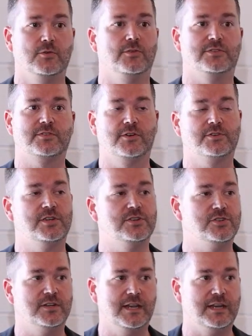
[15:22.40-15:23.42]
Google search
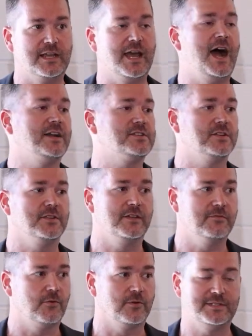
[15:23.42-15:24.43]
engine and
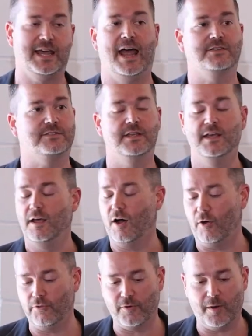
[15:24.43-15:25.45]
constantly for tasks
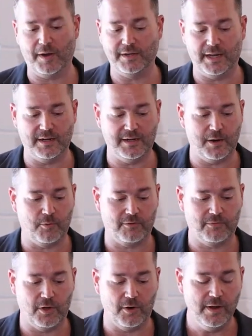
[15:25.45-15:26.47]
all throughout my day-to-day
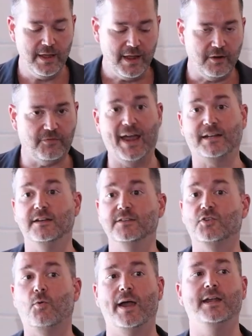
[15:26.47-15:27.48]
workflow. In fact, it
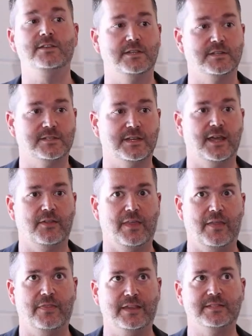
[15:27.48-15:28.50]
is quite easy to say
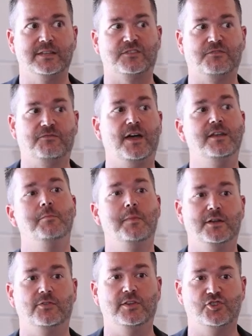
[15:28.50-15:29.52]
that this has
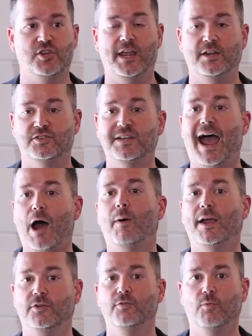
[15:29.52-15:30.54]
fundamentally changed
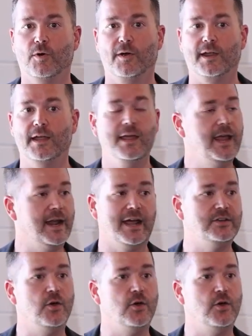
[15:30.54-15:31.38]
how I do work and I